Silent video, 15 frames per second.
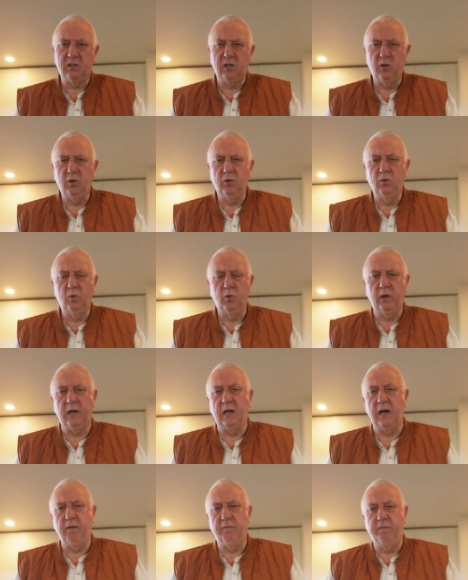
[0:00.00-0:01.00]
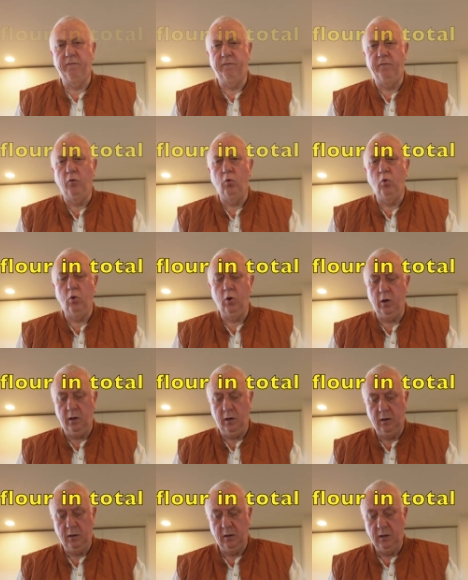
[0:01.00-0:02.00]
so we're going to have 4
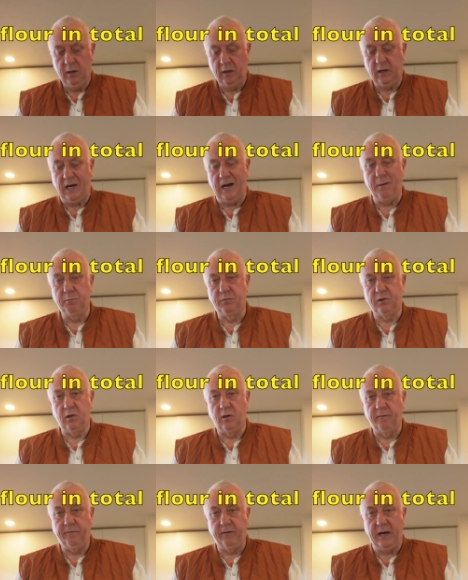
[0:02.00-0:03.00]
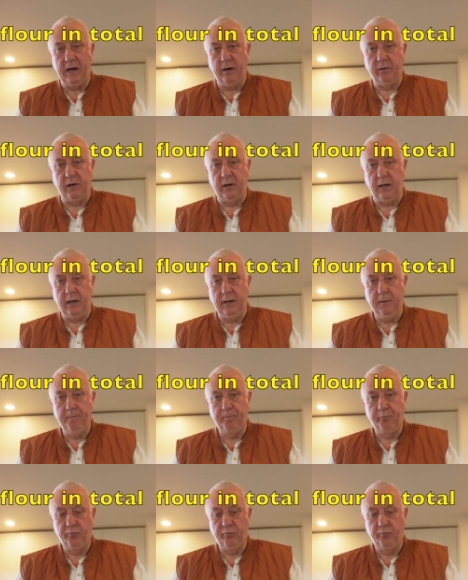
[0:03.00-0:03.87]
cups of flour in here.